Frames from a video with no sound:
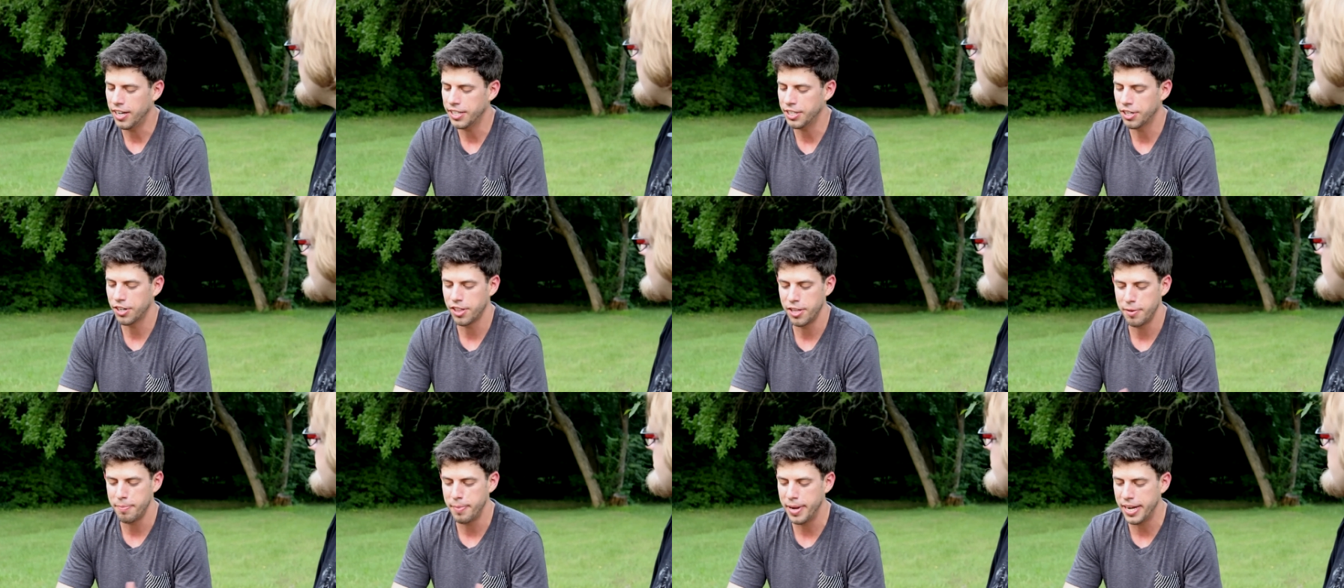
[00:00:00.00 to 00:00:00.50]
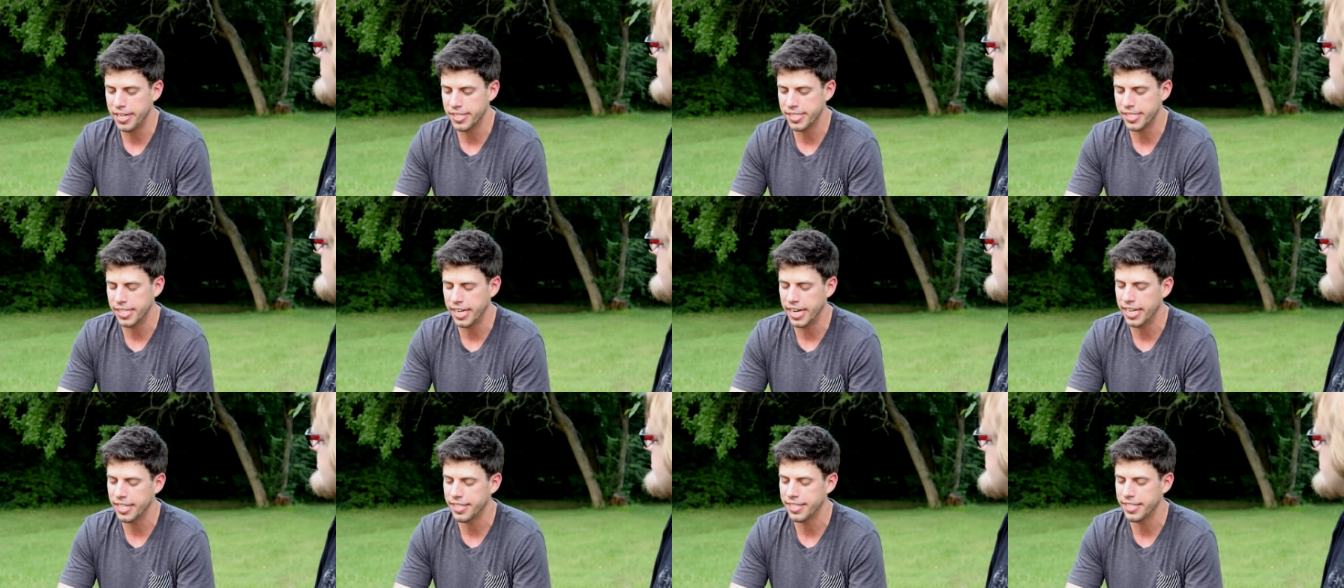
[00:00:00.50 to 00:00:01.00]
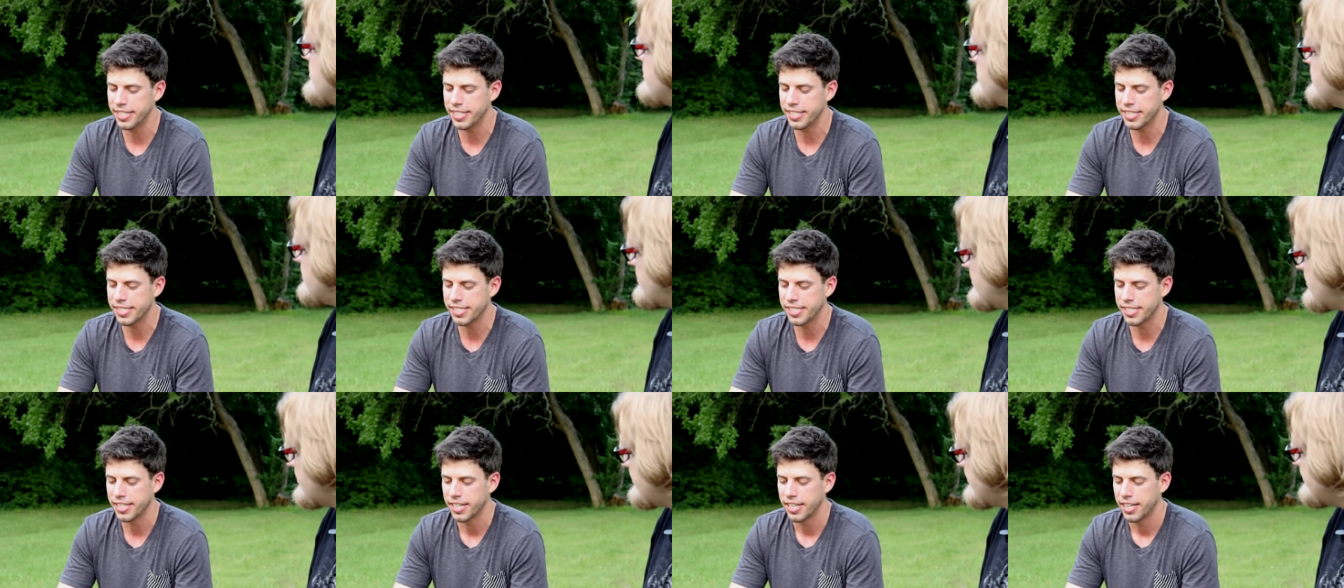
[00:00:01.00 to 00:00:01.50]
You're the Amazing
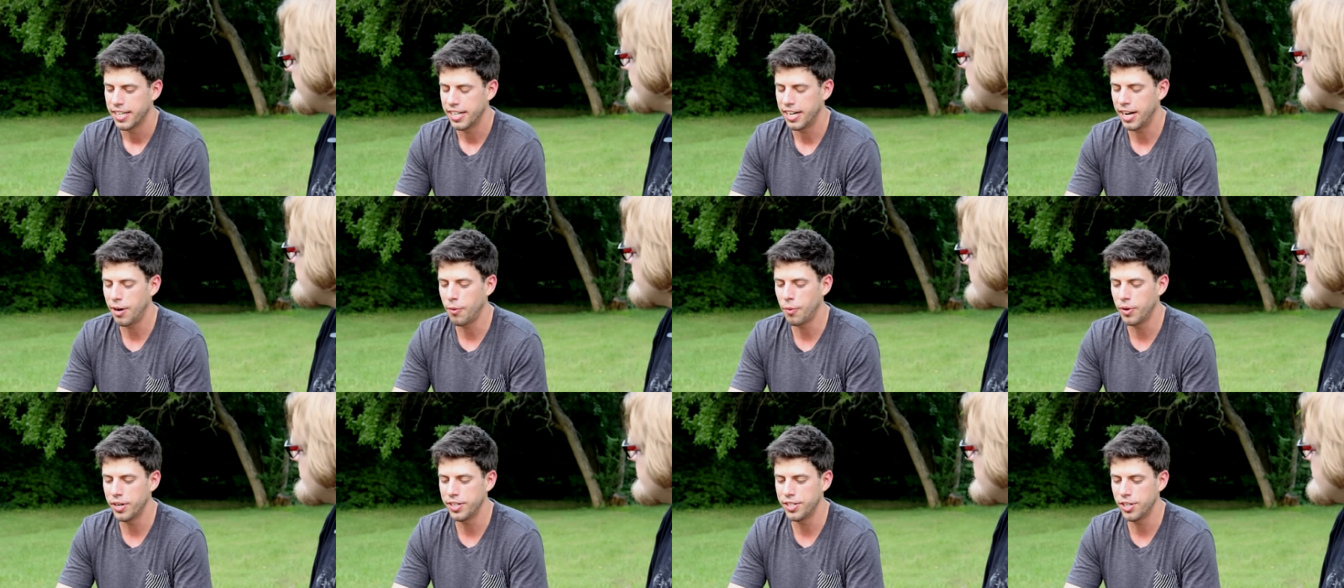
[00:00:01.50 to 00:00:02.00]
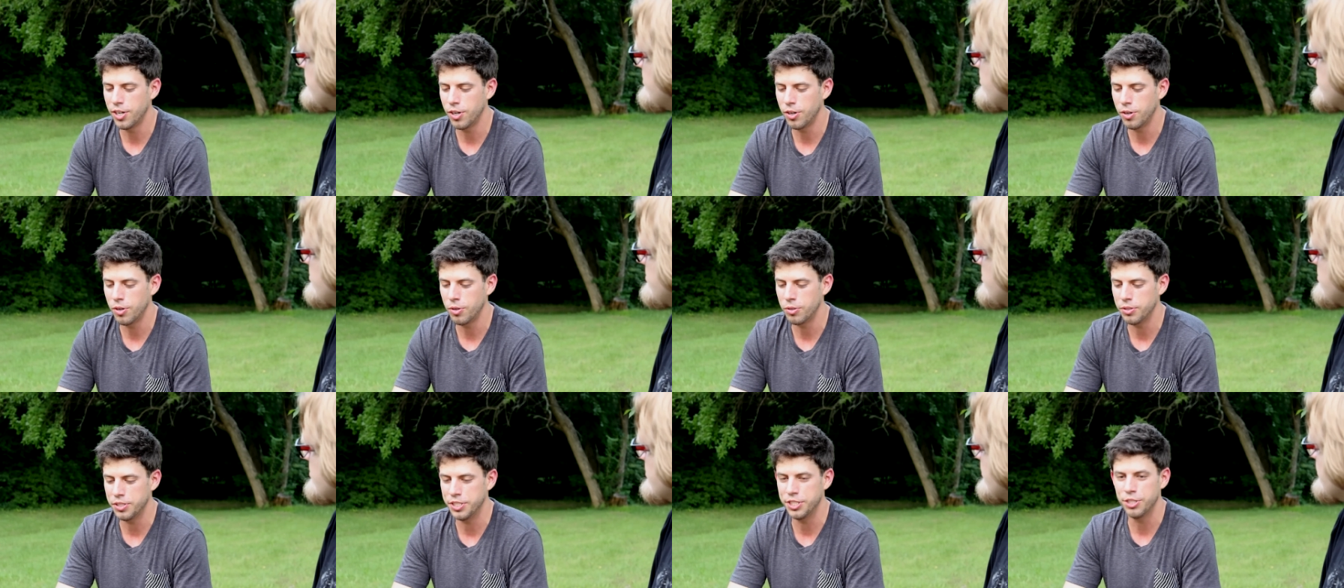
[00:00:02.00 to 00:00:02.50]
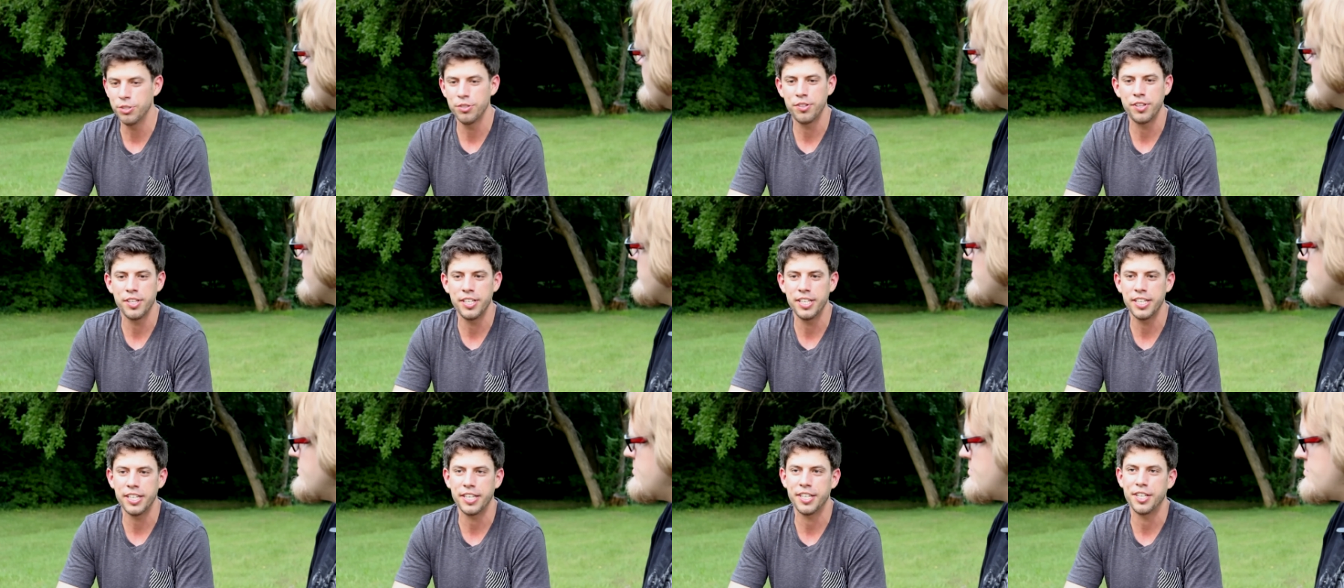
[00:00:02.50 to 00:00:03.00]
Atheist. And I want to know, do you
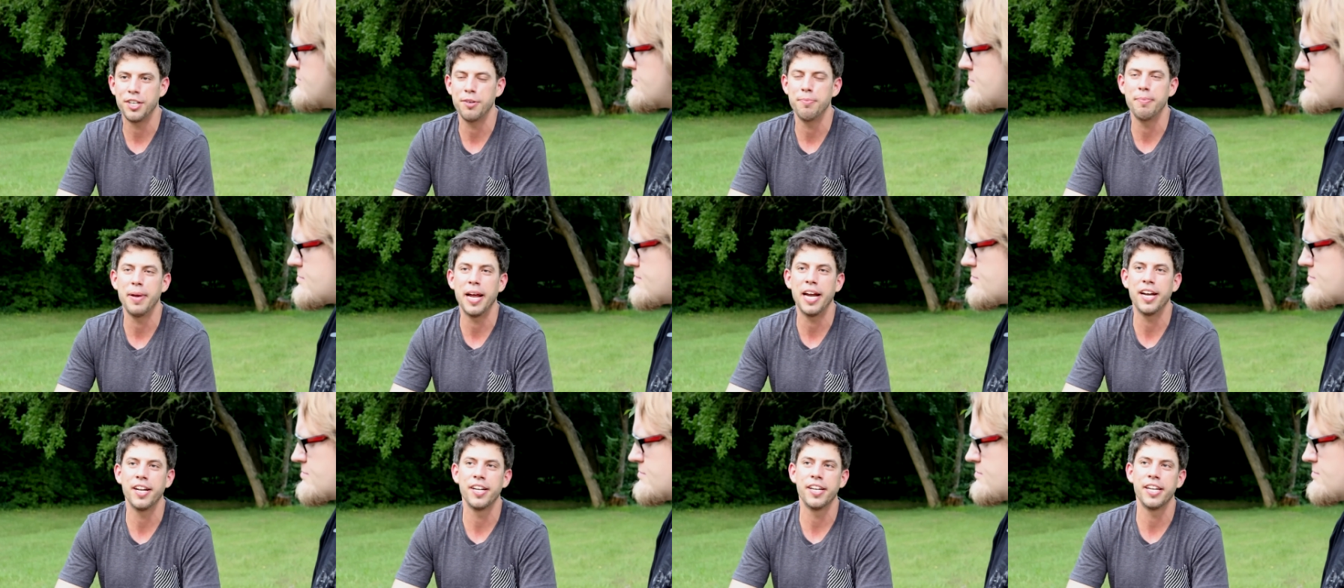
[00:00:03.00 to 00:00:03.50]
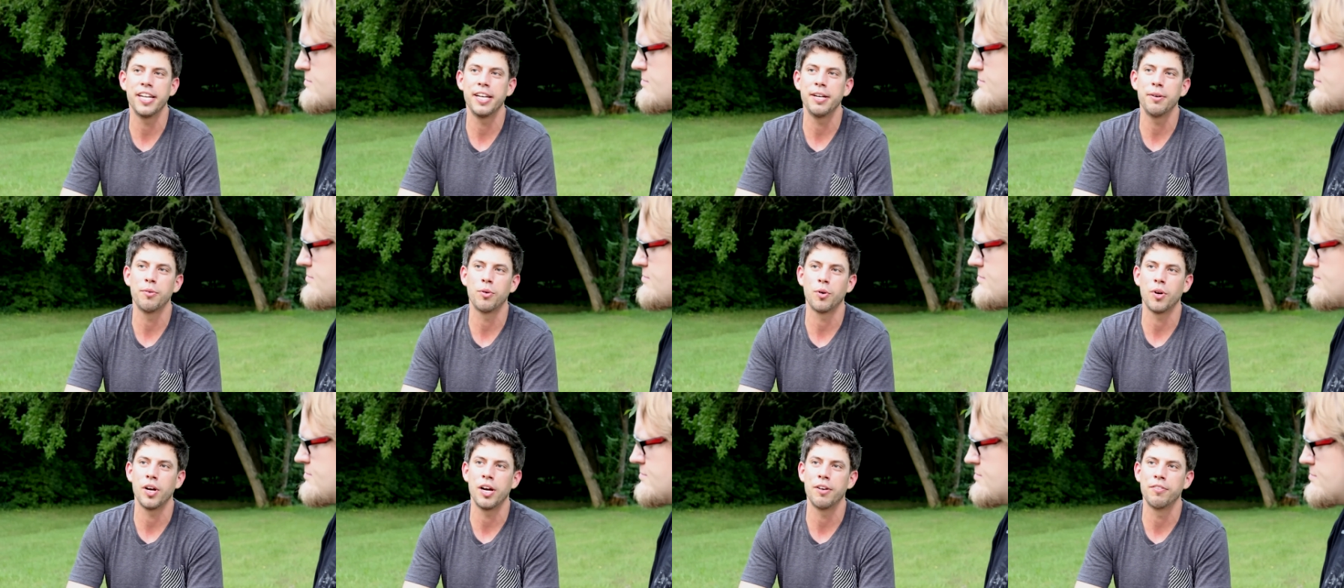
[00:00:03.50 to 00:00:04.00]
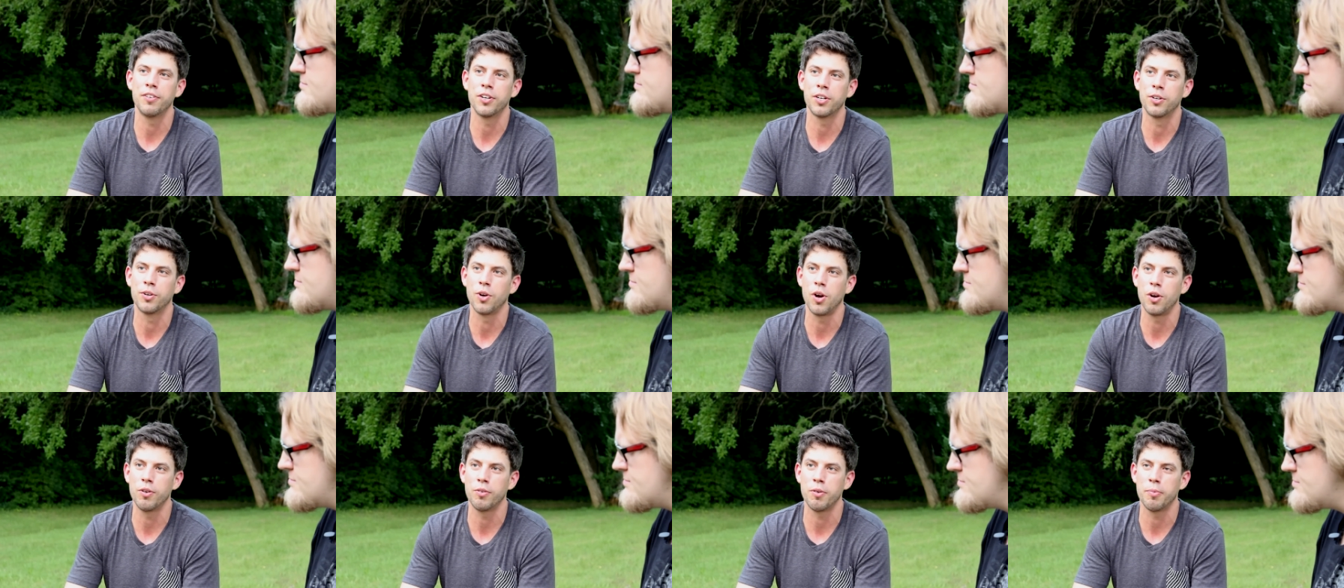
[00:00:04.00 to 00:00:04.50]
think humanity will ever
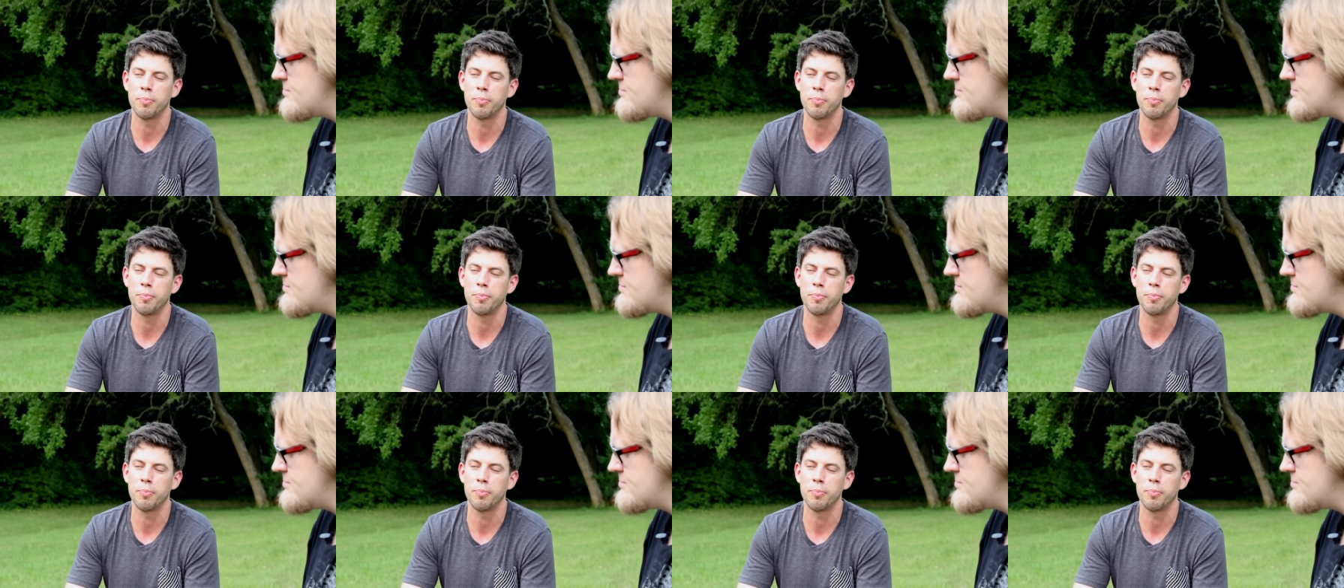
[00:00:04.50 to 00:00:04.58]
grow to a